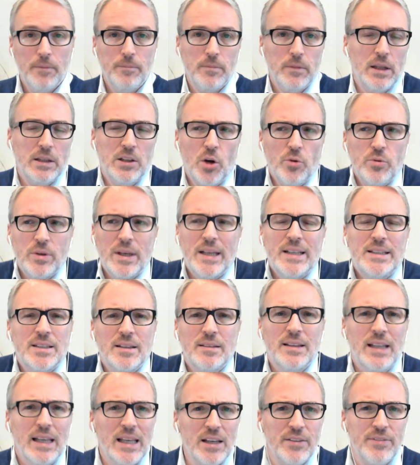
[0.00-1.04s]
They don't need to
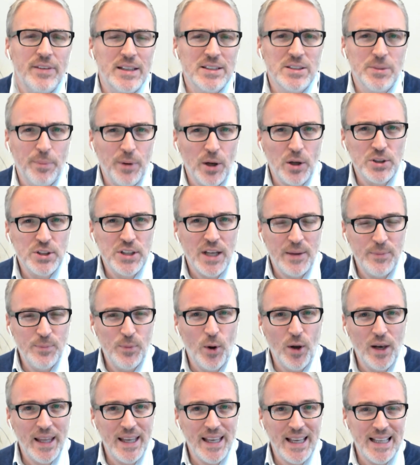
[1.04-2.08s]
think of it as a blockchain
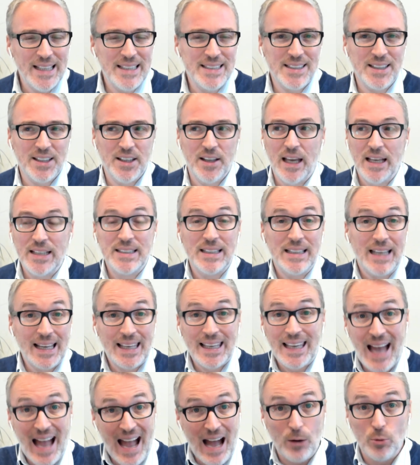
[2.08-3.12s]
wallet. It's an
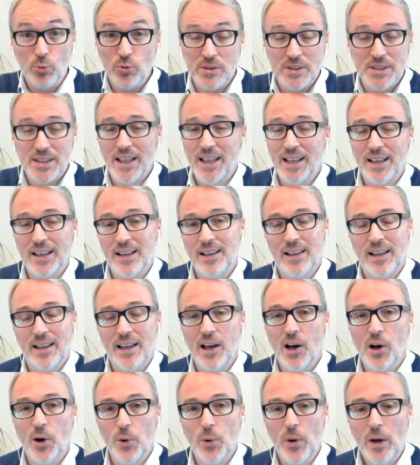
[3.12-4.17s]
account in
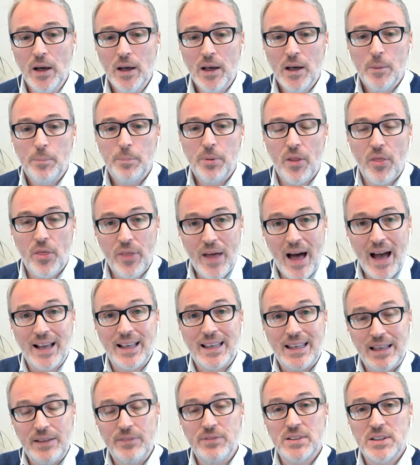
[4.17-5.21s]
Cleo, but that
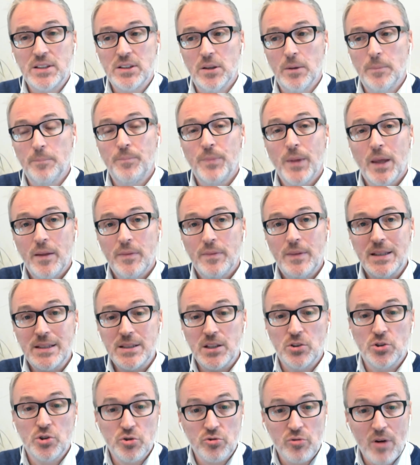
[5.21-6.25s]
gives them this
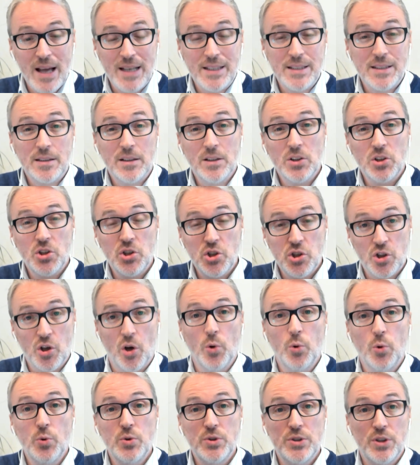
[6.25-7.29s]
address that
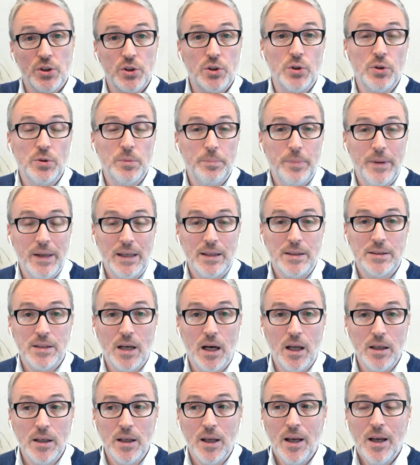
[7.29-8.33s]
shows the good being
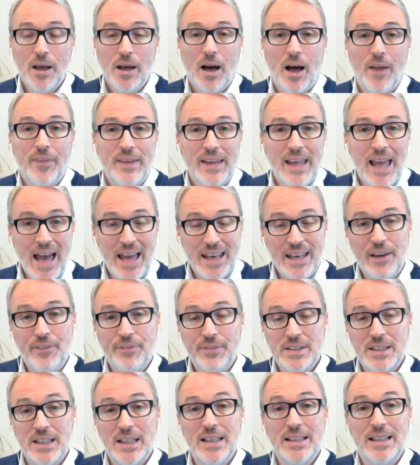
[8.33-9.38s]
done. And the
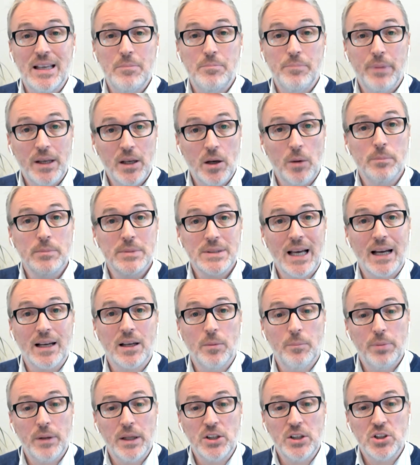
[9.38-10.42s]
NFT then becomes that
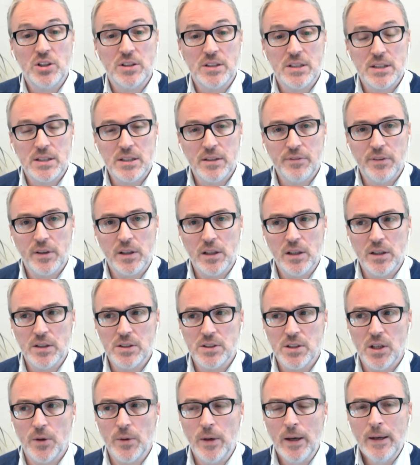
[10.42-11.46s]
completion certificate.
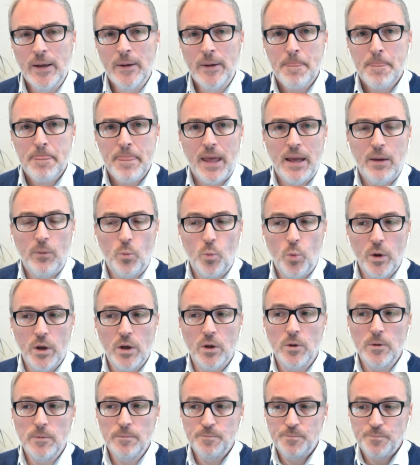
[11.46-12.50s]
So
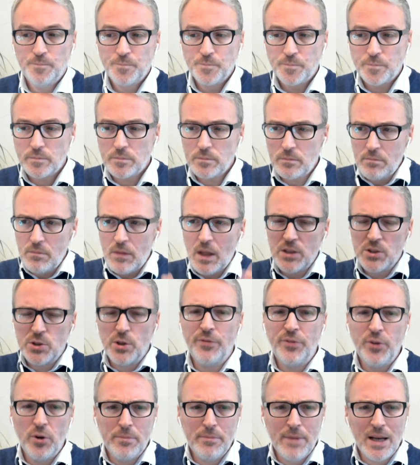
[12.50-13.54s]

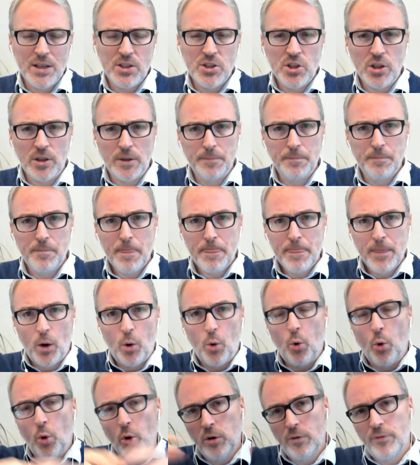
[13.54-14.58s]
if you imagine
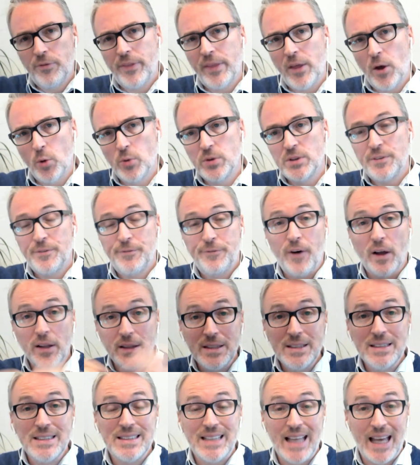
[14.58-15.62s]
all of those
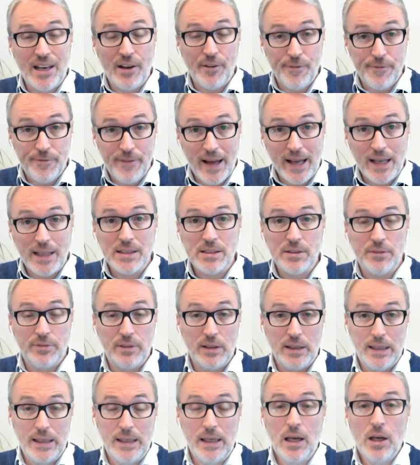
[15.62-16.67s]
funds then
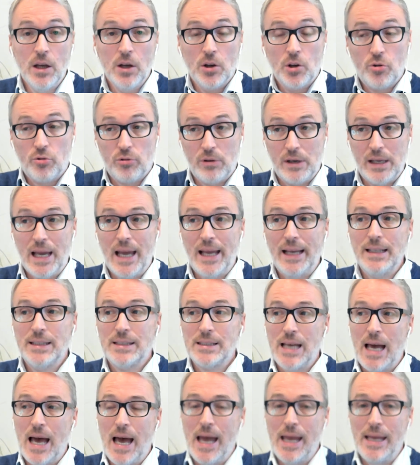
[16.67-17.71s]
effectively create
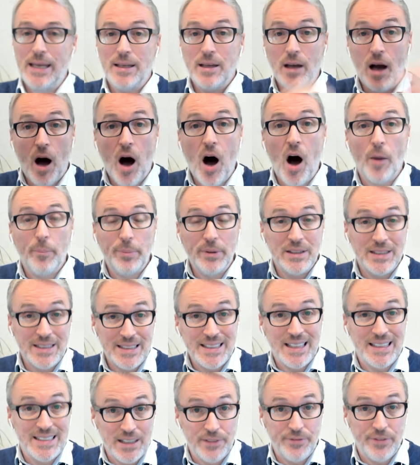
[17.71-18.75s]
a carbon
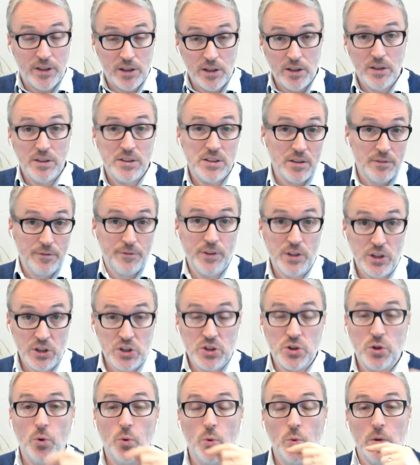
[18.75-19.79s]
certificate for the
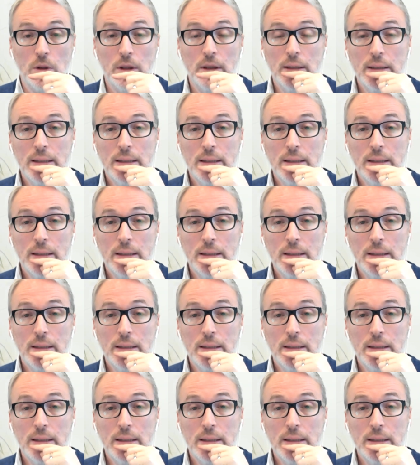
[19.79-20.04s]
school.